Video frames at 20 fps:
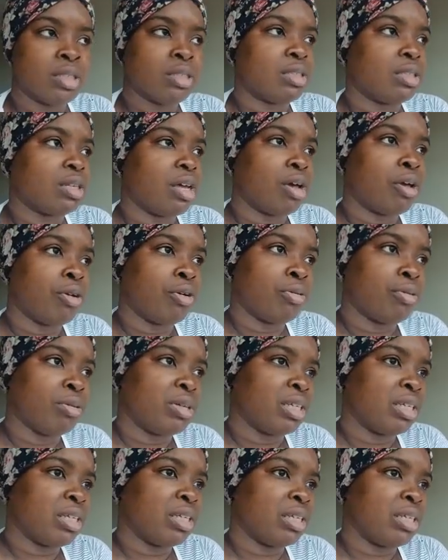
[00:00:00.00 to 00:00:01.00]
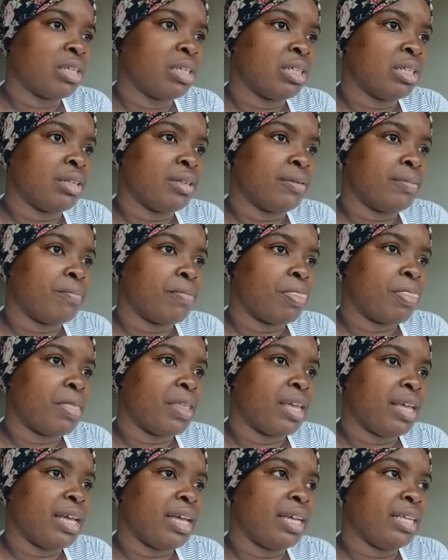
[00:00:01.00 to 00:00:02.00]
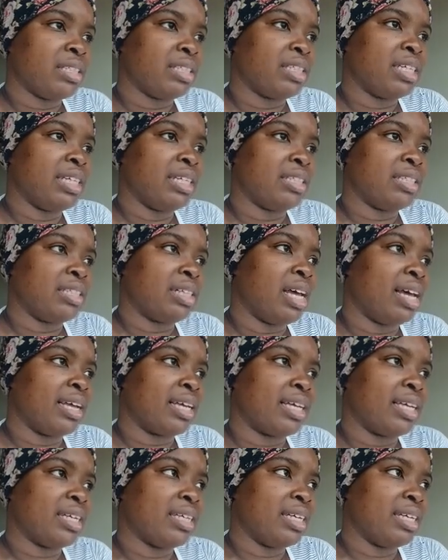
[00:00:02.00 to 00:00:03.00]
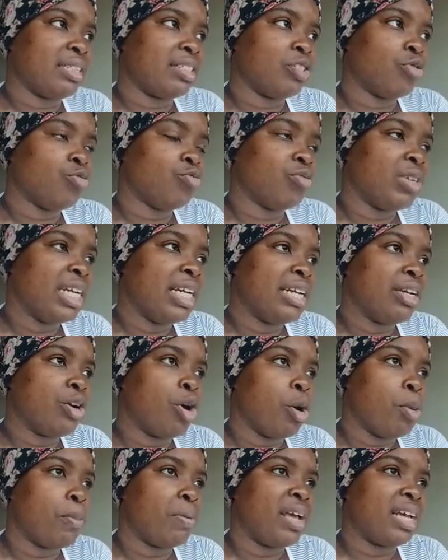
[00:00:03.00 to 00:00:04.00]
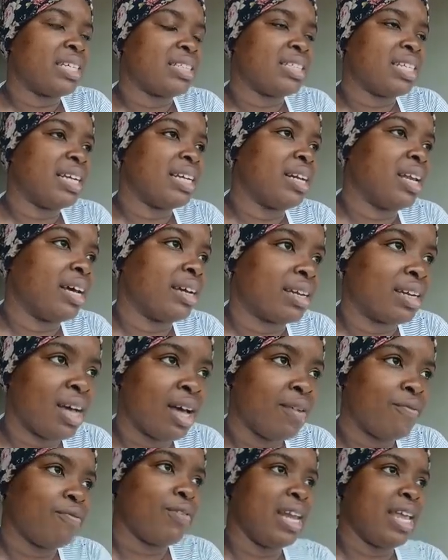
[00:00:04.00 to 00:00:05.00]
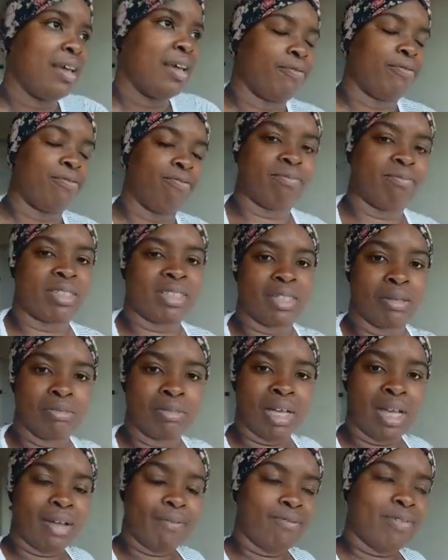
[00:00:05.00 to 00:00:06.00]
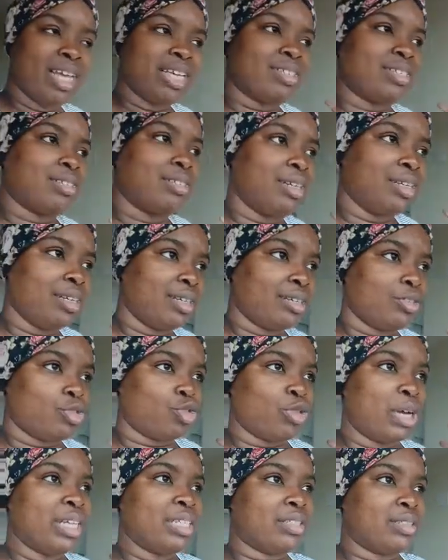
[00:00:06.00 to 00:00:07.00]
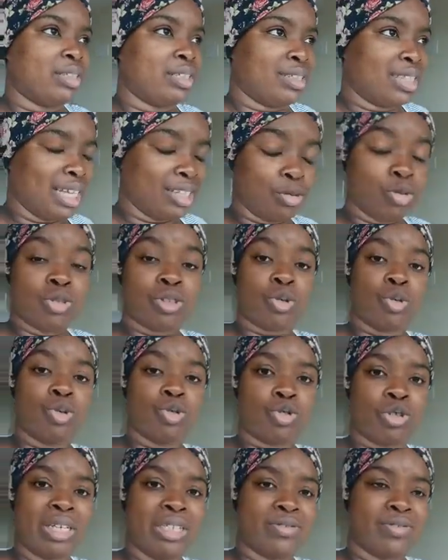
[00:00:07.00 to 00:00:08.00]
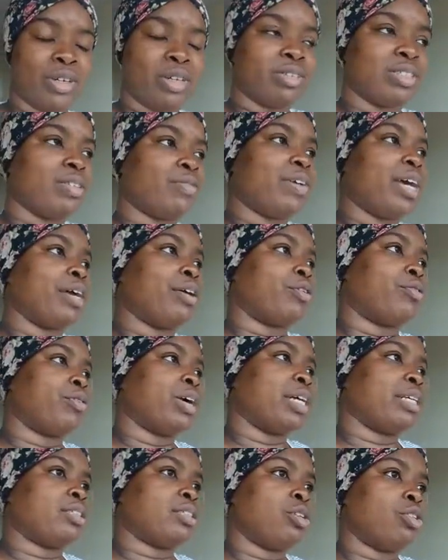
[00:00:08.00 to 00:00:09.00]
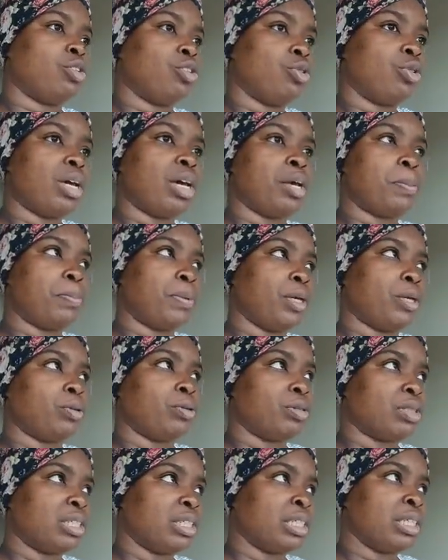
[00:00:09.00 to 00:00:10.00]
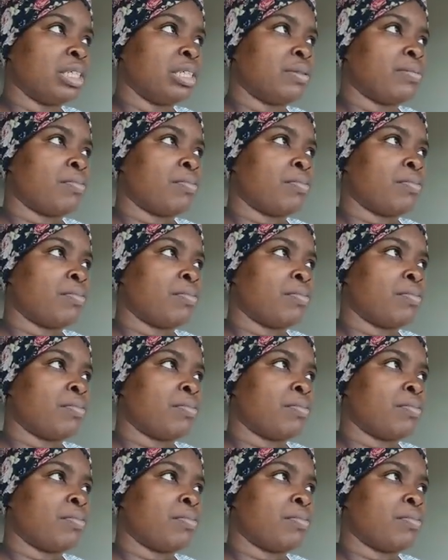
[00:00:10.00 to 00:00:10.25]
So it's a really complex thing. Like I've left some, I've left trans, that's what's called transference of anger, right? So you get abused